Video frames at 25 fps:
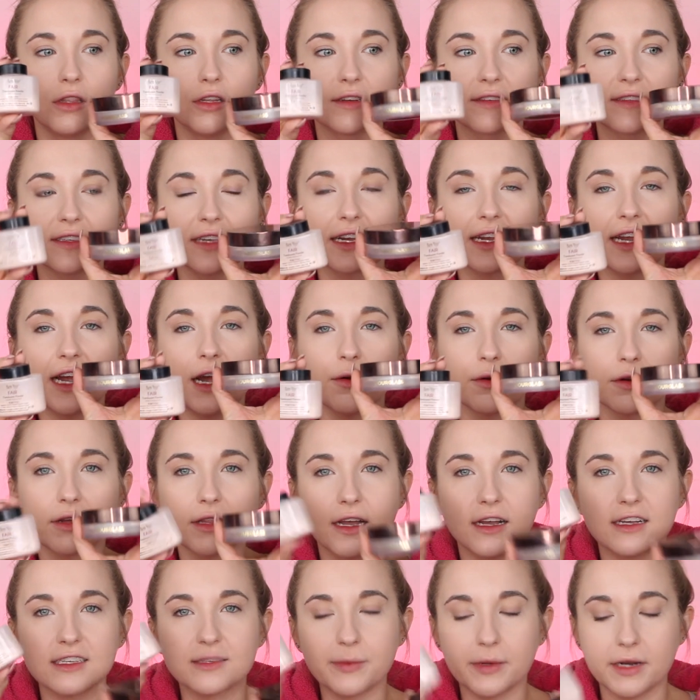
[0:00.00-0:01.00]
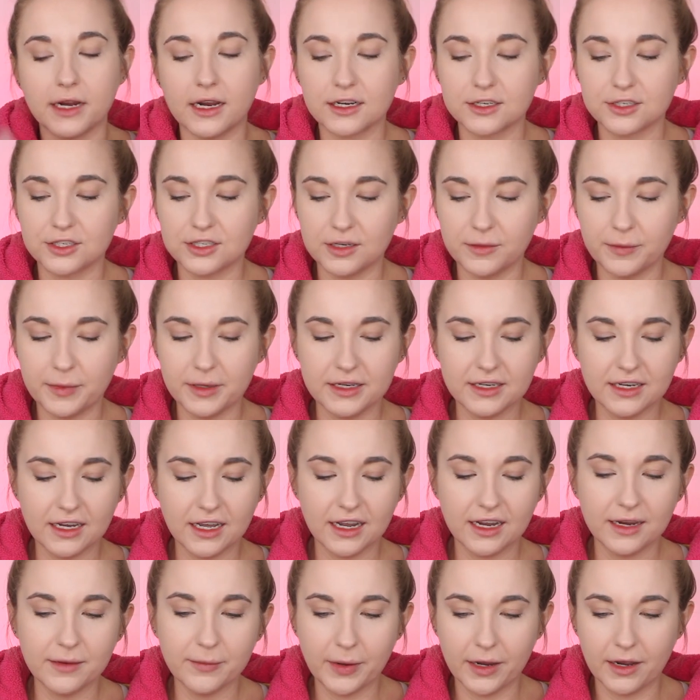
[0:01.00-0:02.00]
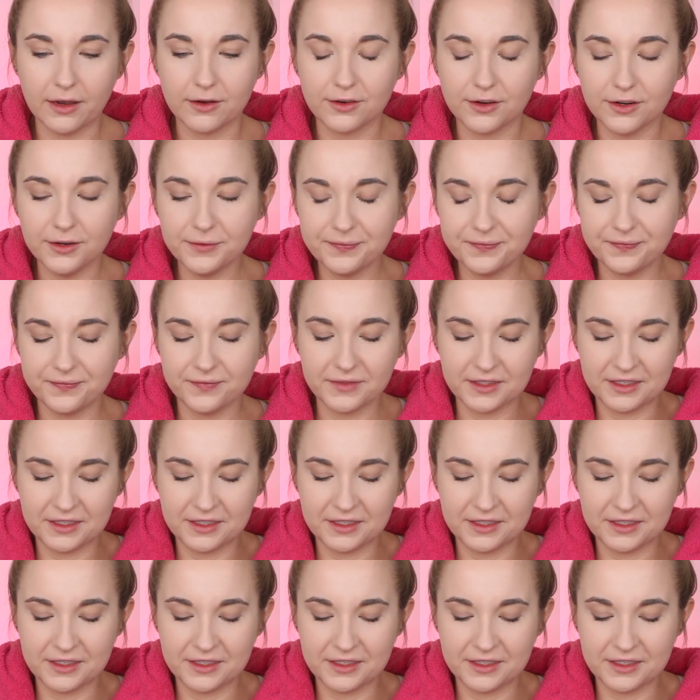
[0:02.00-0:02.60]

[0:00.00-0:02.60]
looks like Hourglass, but actually Ben Nye powder.